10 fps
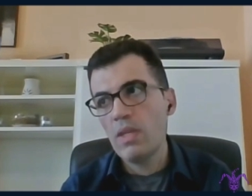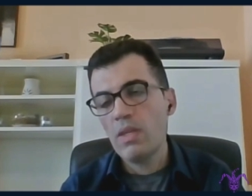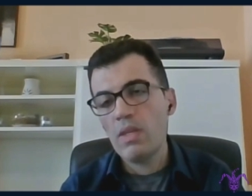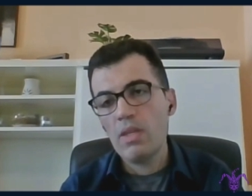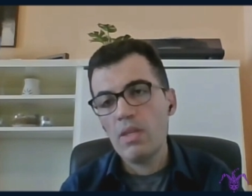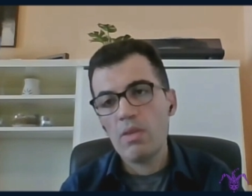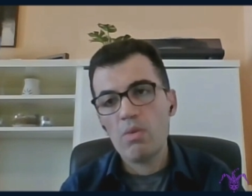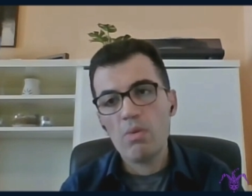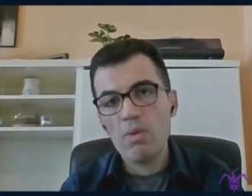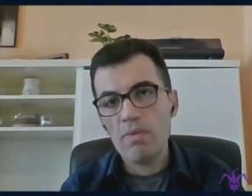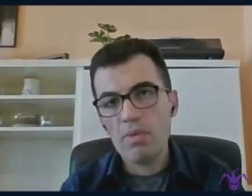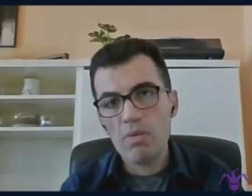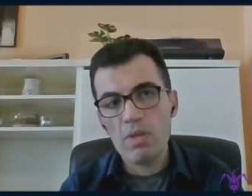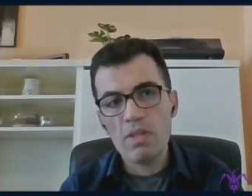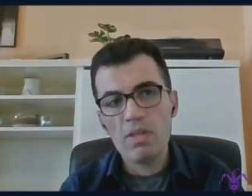the role of the
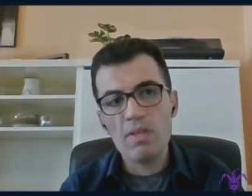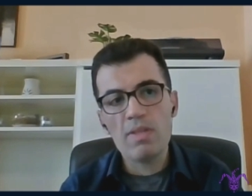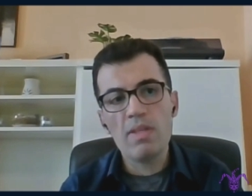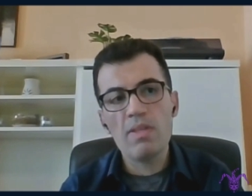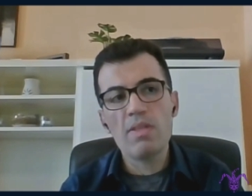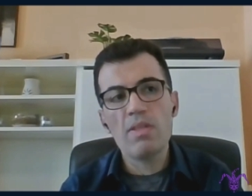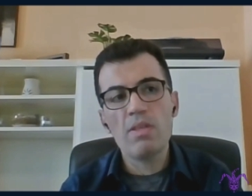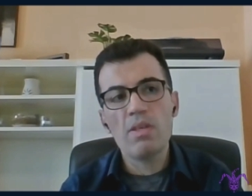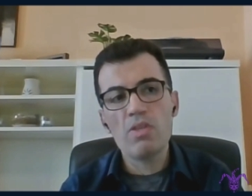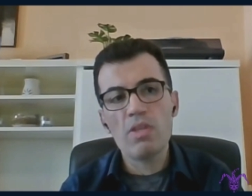United States in the region.